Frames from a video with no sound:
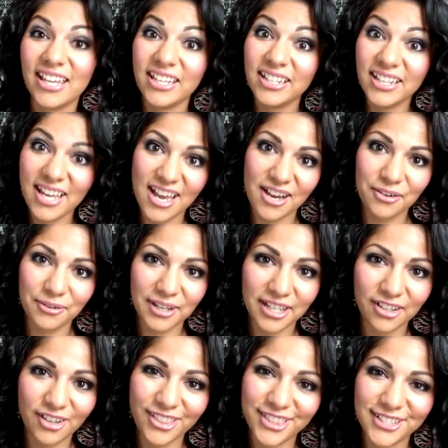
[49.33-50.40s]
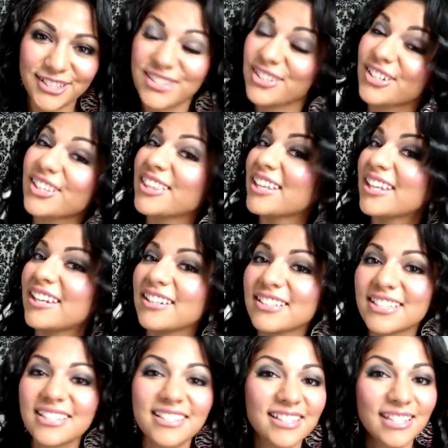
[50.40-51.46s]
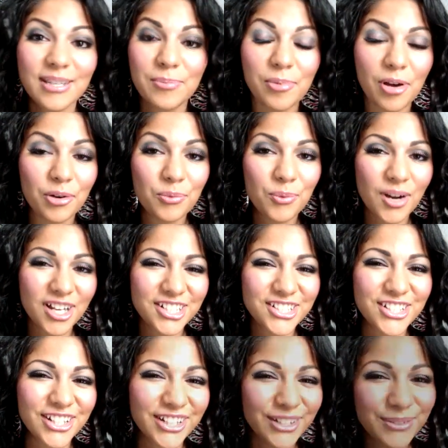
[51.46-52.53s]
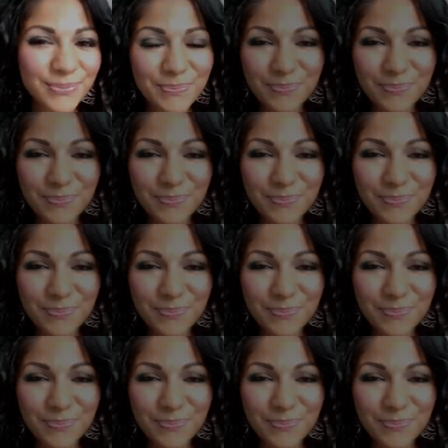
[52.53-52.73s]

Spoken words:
in how I got this look, then keep on watching.